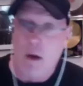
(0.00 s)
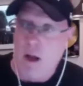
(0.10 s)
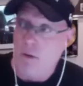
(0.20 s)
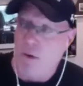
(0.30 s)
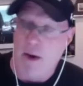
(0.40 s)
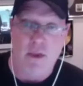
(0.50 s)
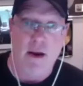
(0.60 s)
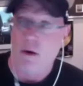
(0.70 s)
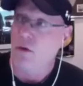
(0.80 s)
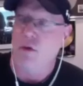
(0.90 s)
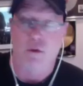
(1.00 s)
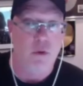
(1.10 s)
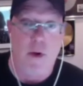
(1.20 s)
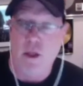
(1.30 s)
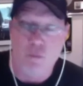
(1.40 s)
right there,
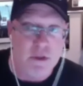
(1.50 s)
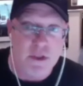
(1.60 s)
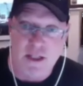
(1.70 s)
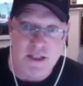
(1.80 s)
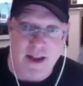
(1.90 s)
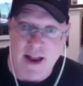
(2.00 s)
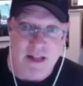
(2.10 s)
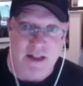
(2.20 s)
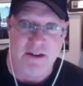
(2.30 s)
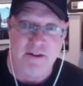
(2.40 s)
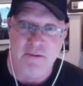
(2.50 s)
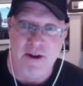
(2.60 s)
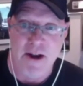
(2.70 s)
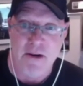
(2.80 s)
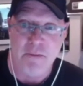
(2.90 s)
23 cents a gallon,
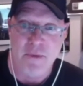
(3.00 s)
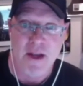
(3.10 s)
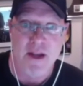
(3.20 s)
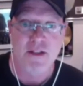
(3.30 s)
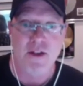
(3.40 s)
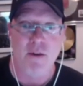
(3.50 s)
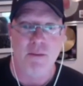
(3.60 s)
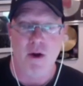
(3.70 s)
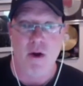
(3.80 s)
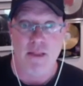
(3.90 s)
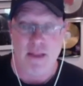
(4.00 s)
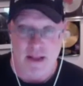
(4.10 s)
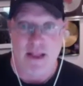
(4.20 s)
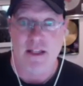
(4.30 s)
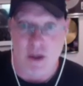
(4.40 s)
right? So I'm going, and
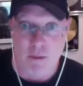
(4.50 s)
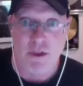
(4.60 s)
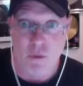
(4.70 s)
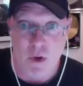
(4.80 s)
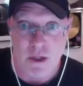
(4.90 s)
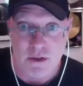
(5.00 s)
that's how much it was.